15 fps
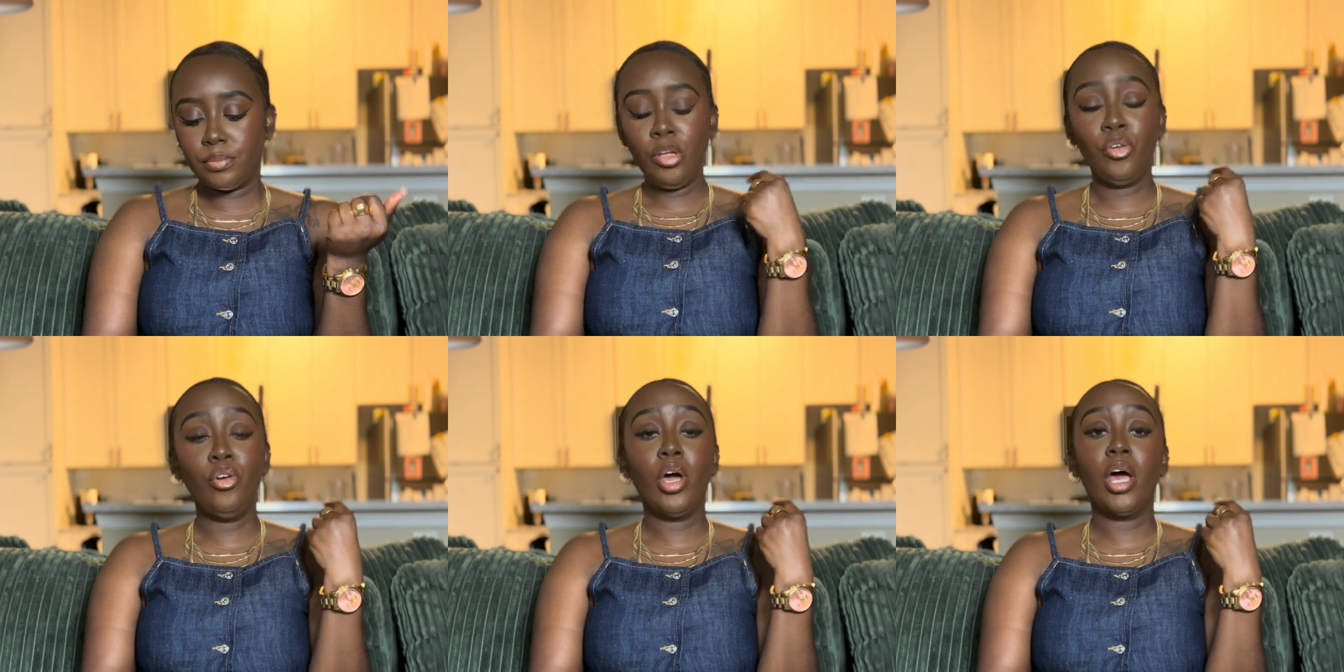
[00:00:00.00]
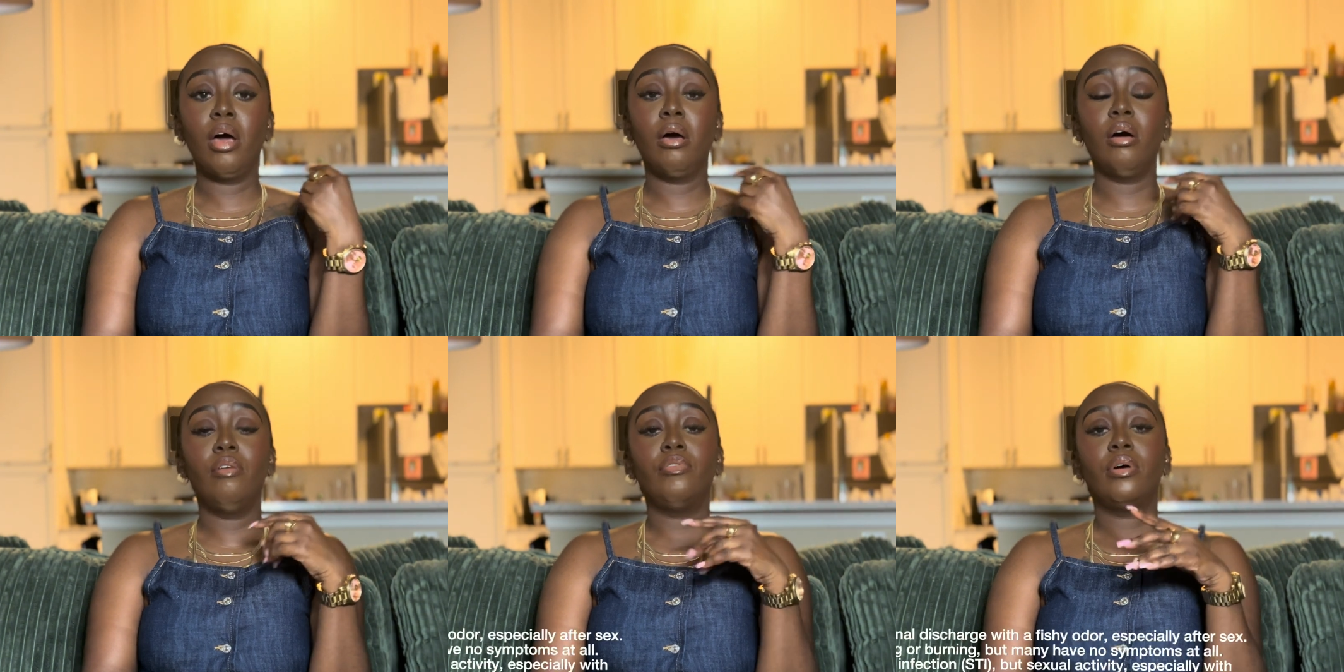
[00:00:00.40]
you
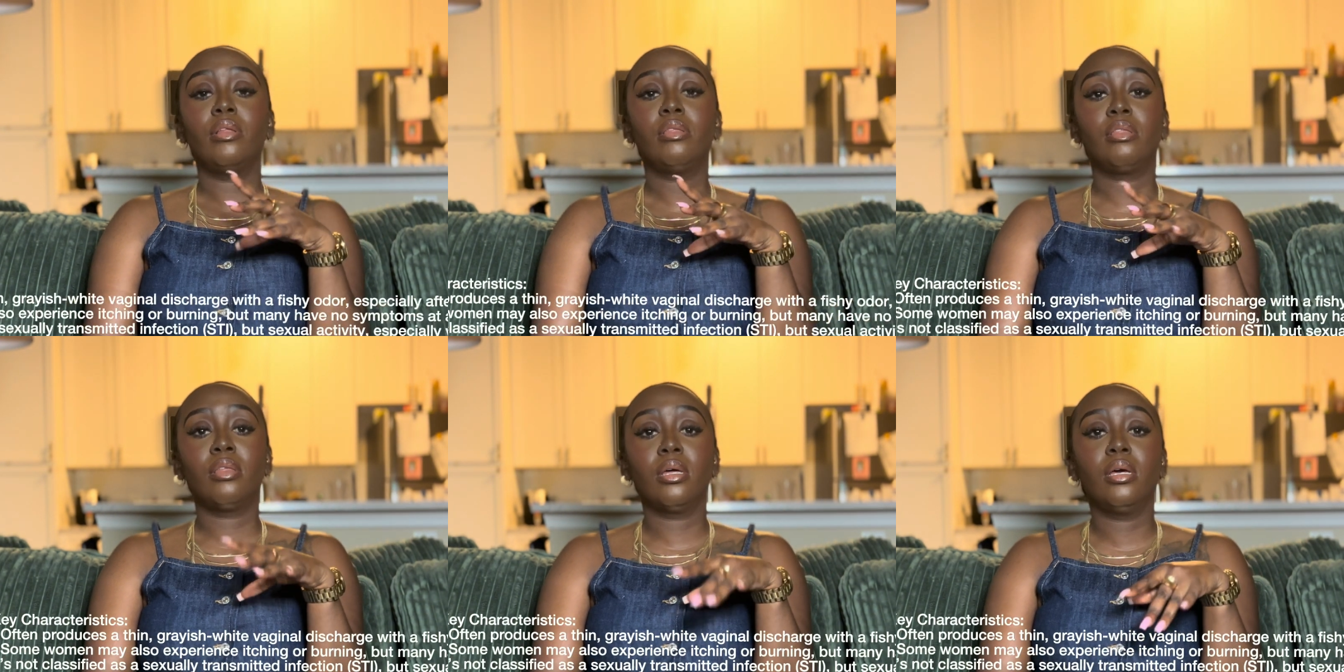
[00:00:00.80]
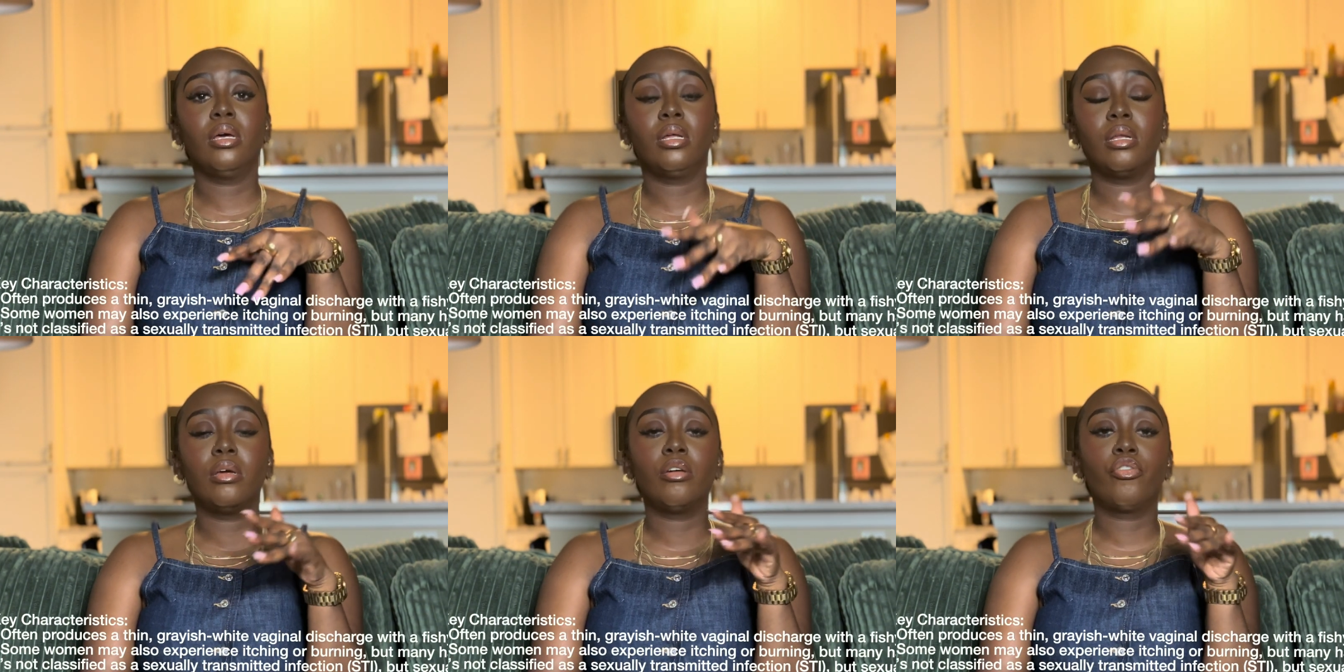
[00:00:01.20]
have
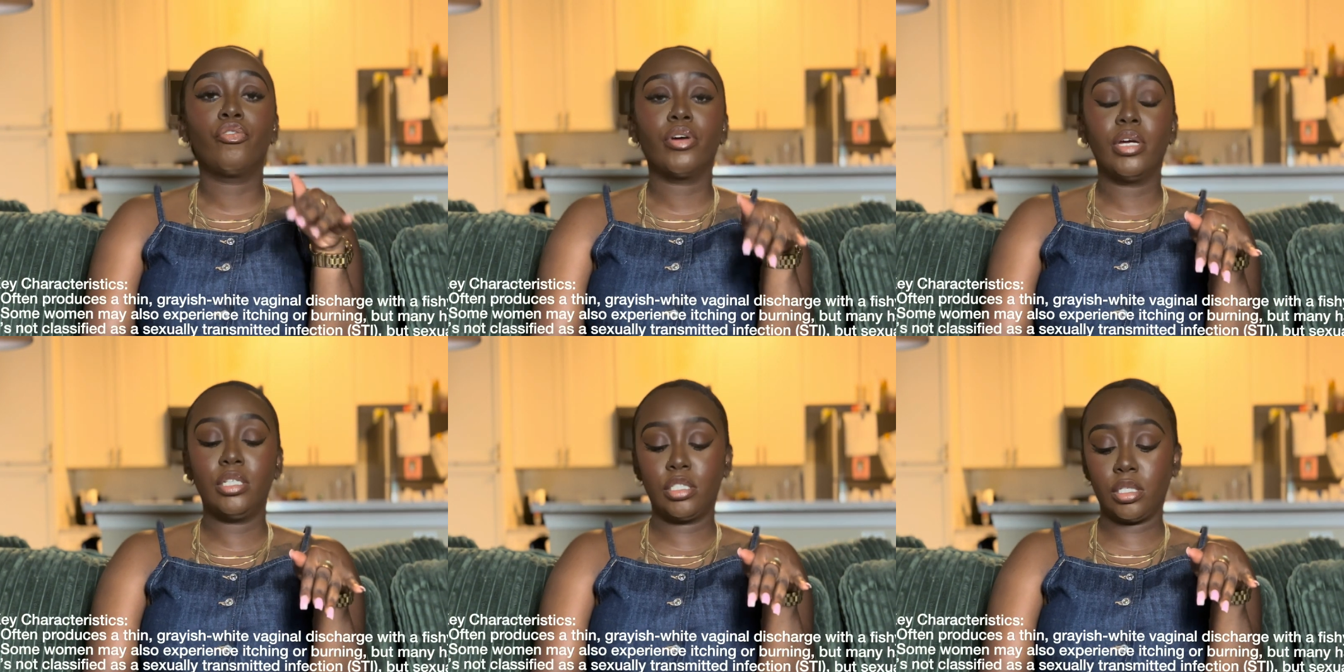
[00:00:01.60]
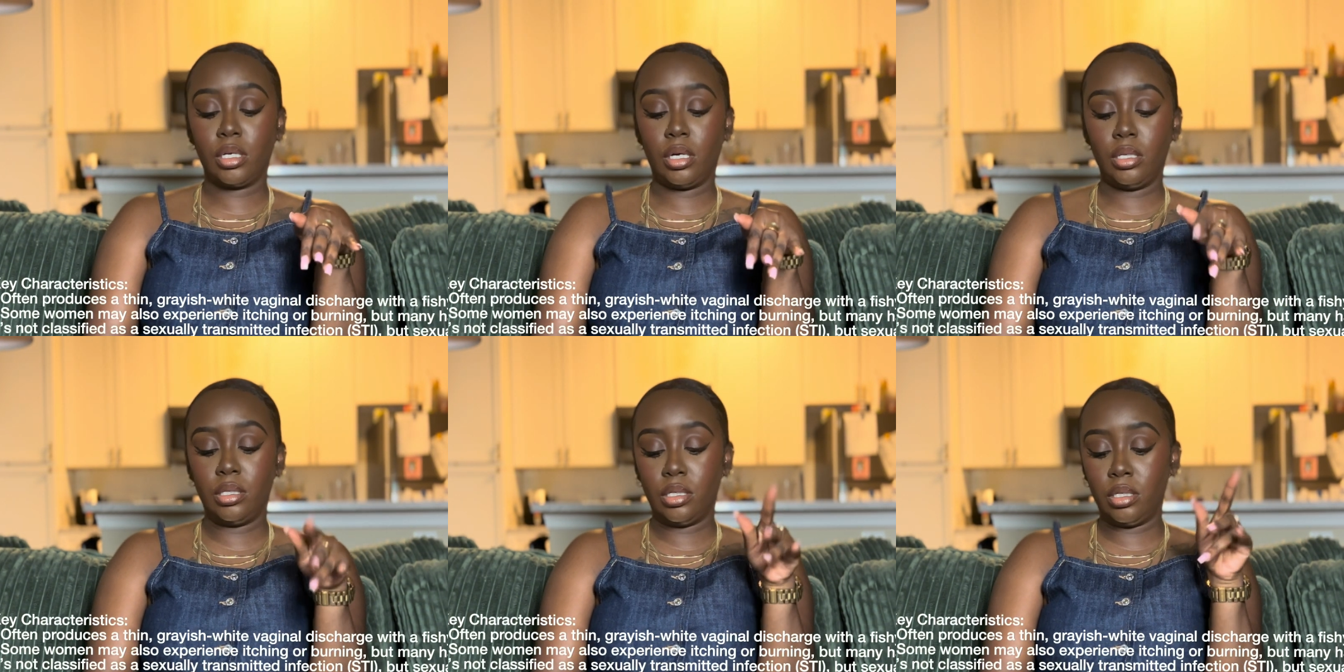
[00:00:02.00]
thin grayish
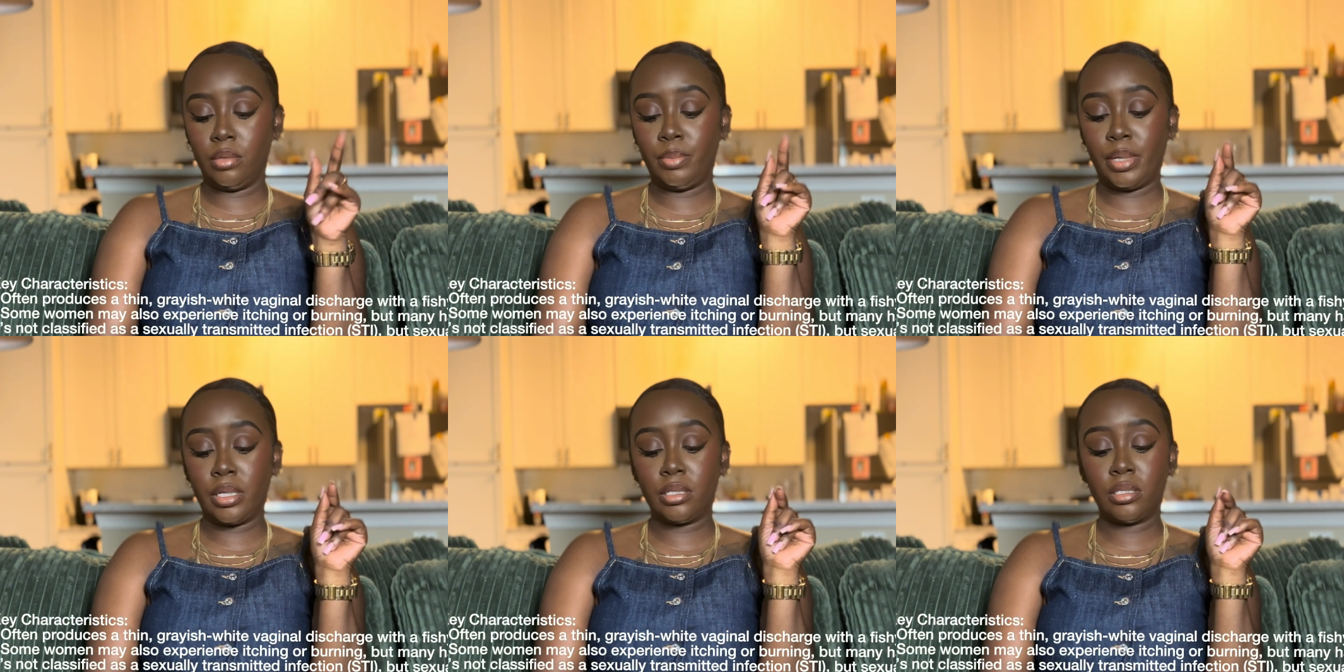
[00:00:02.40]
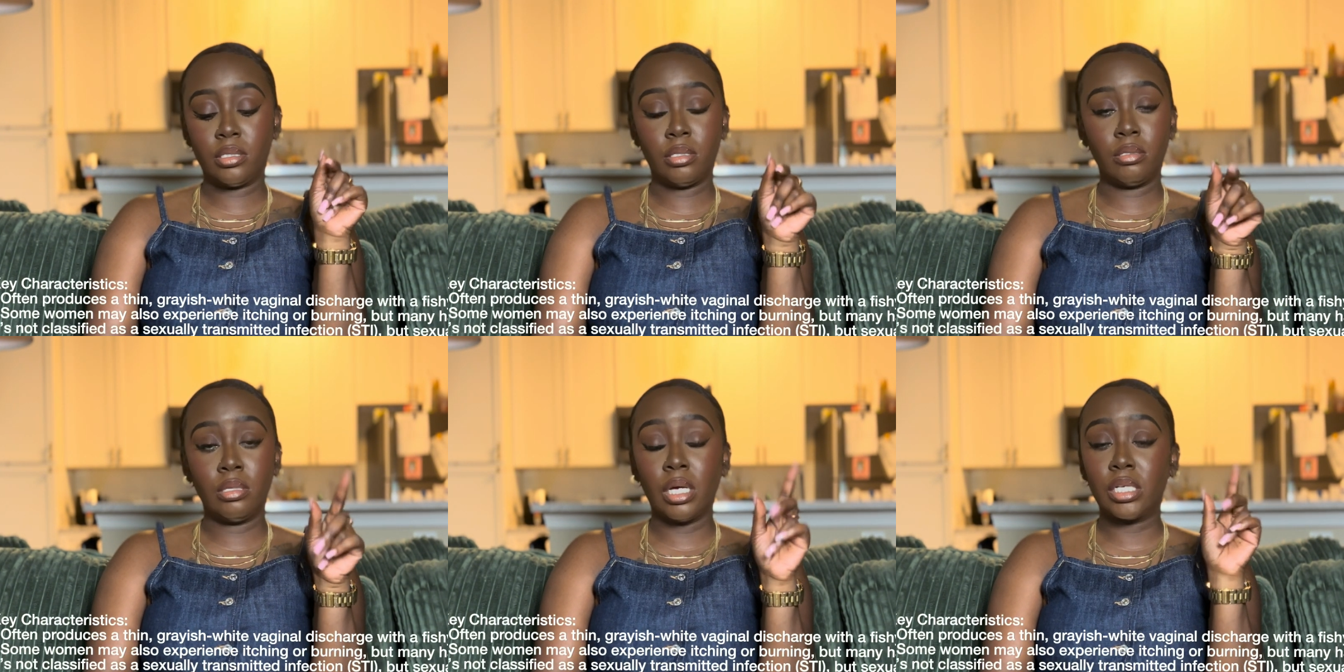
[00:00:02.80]
color,
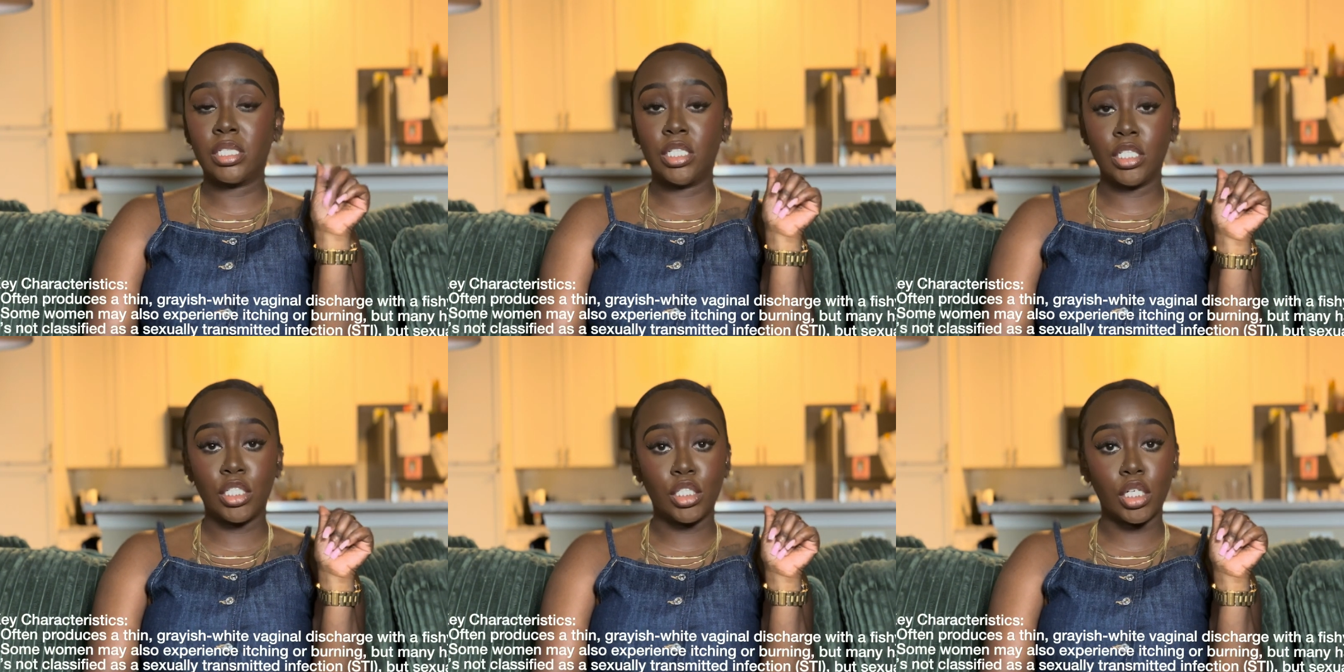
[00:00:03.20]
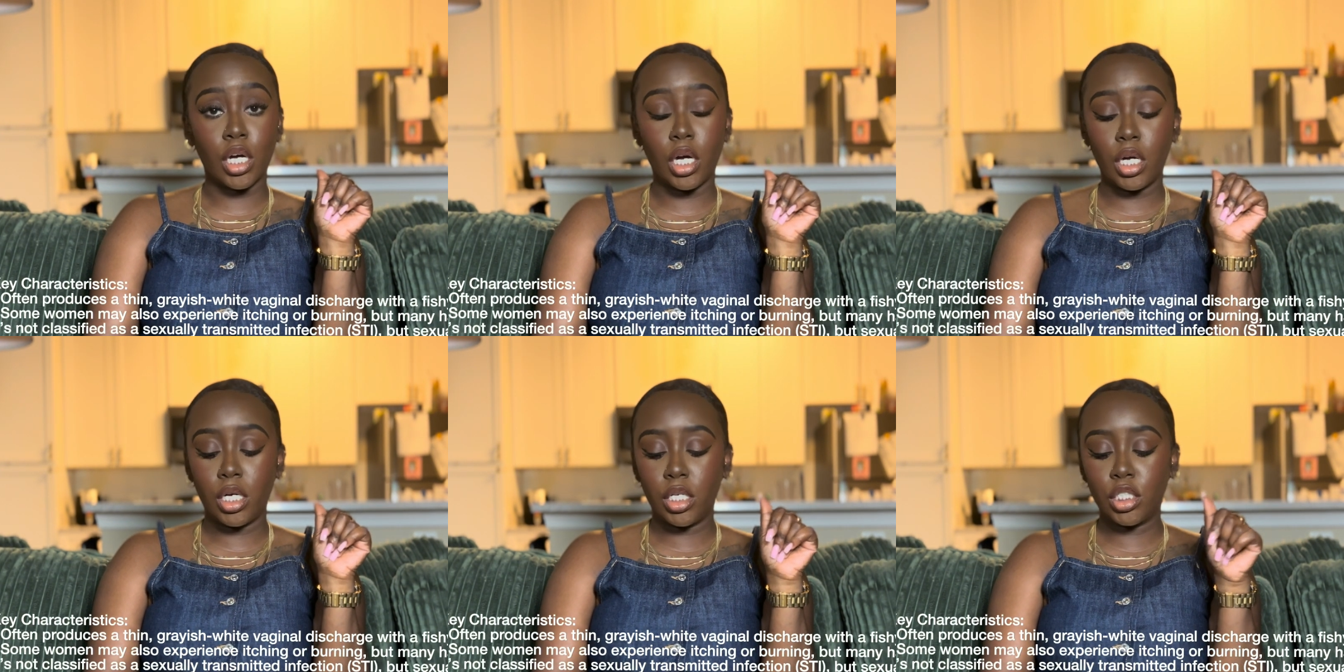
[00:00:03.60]
like
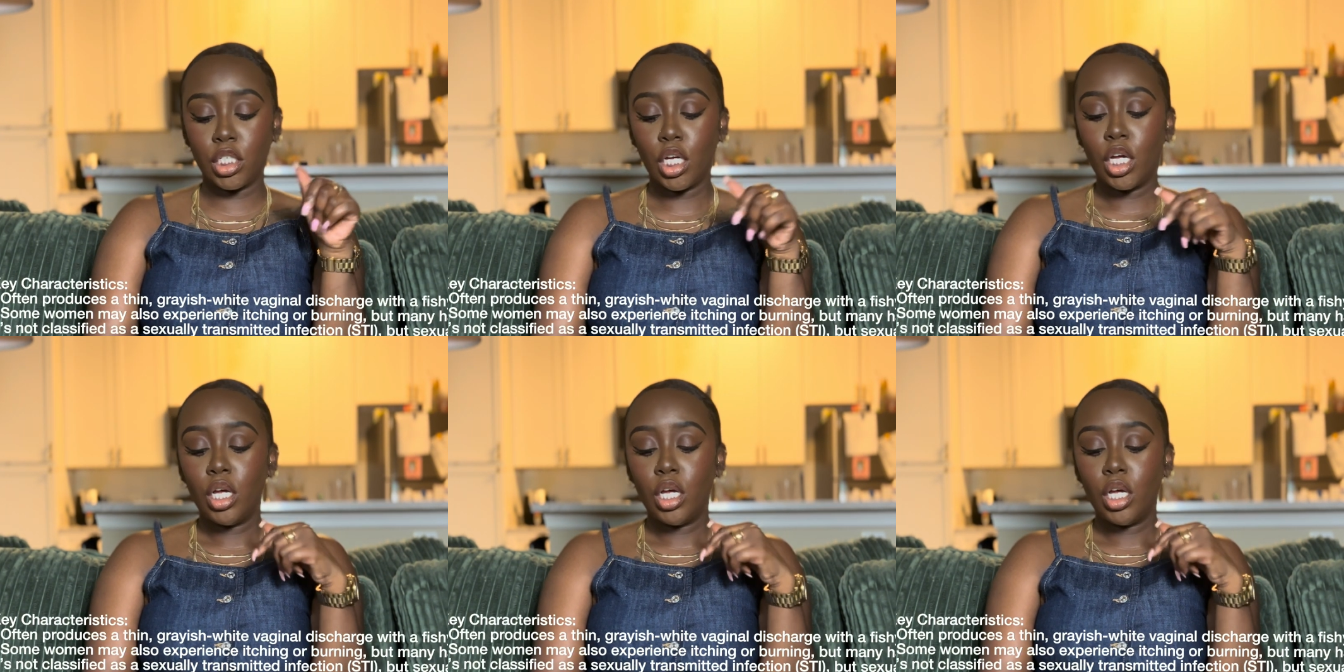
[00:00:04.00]
discharge,